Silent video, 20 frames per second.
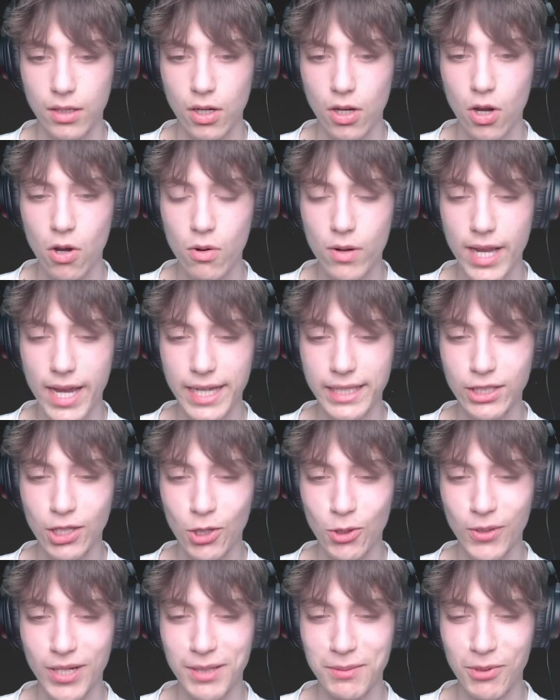Okay,
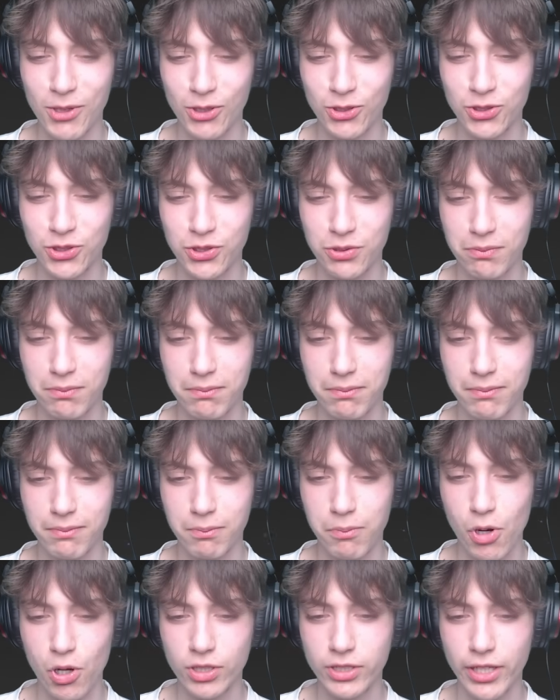don't read books.
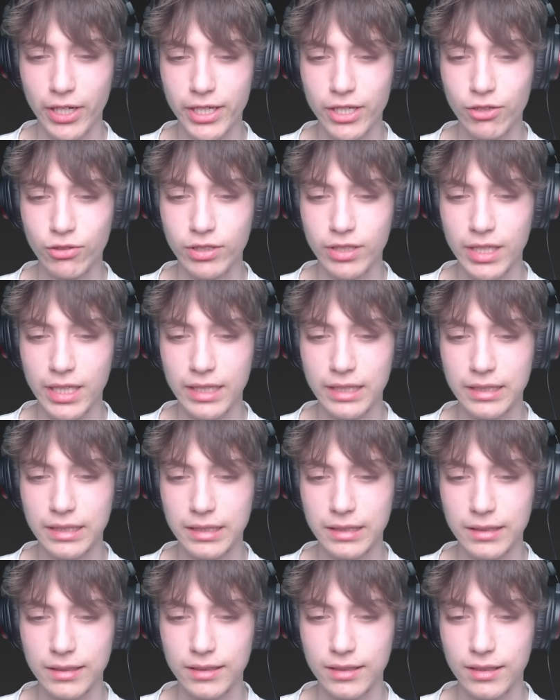Books are
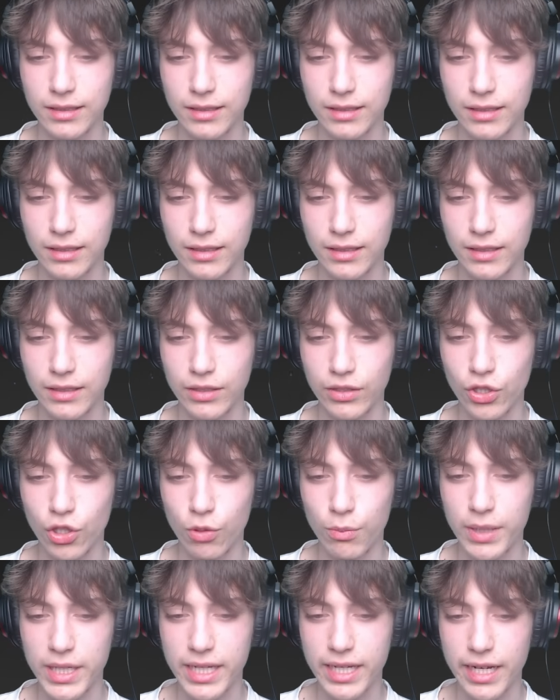useless.
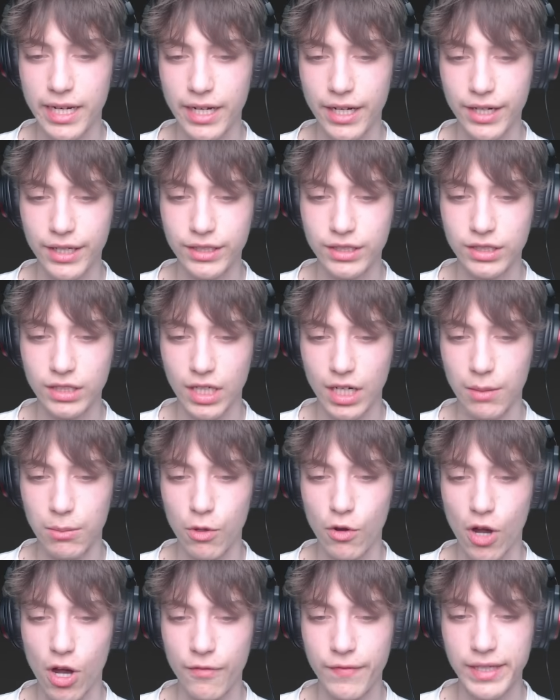Nobody cares.
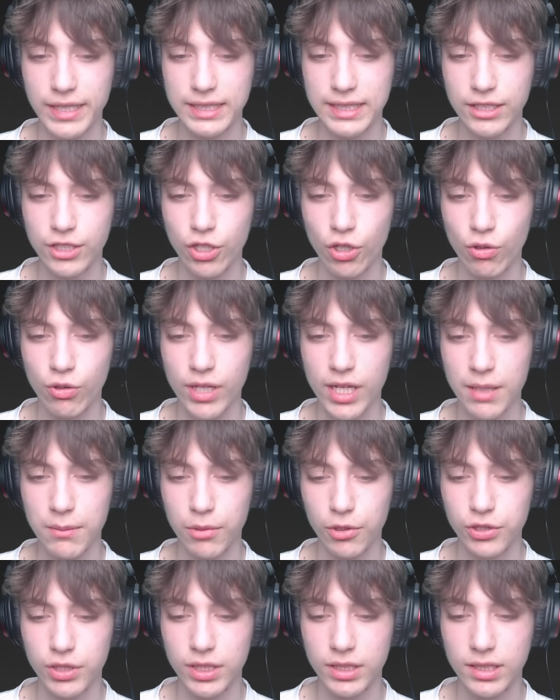I'm obviously joking,
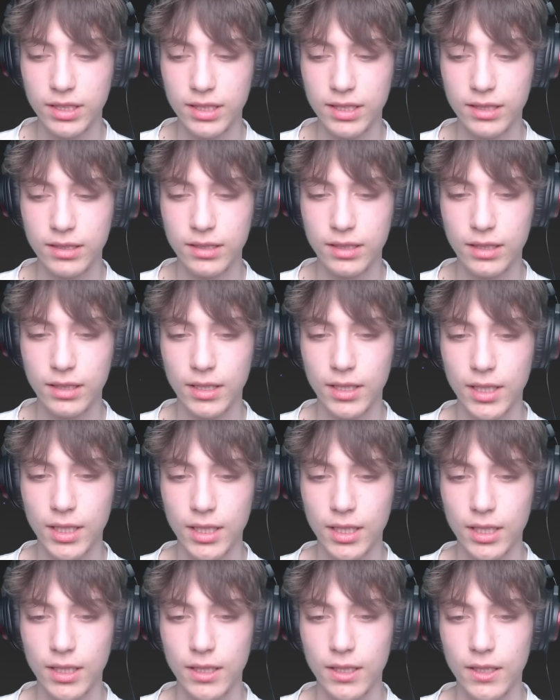but this is
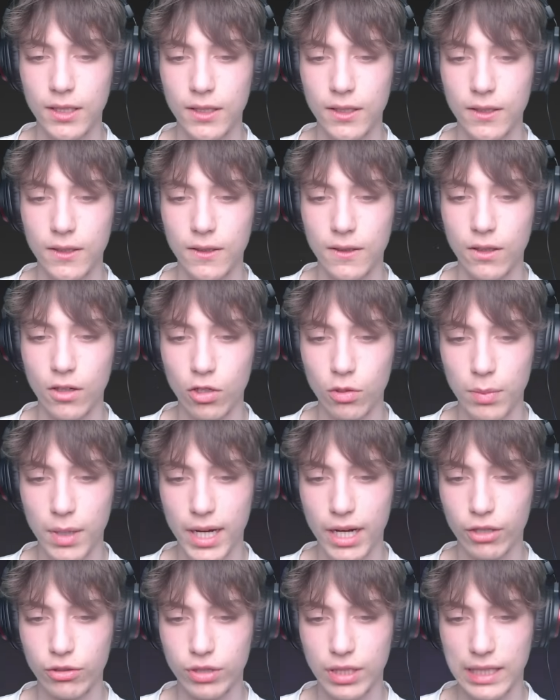
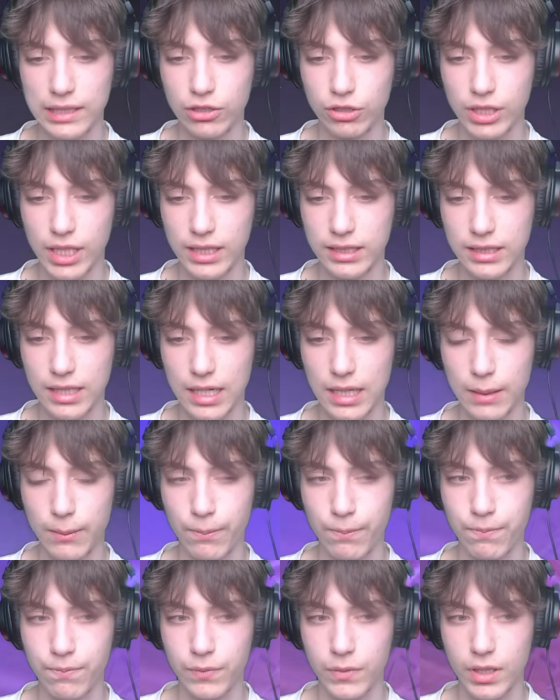Unbound. Let's just guess that.
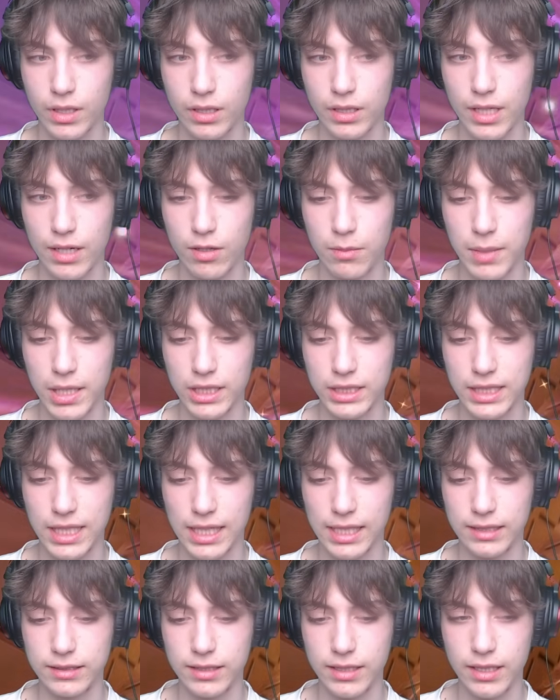Never mind,
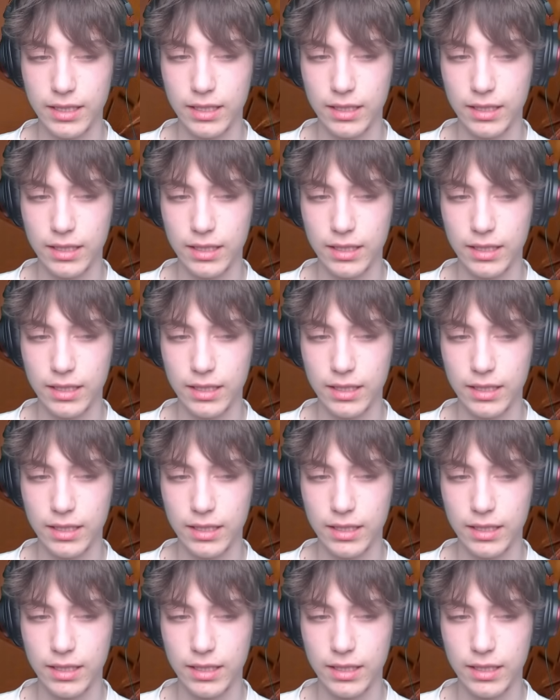Galaxy.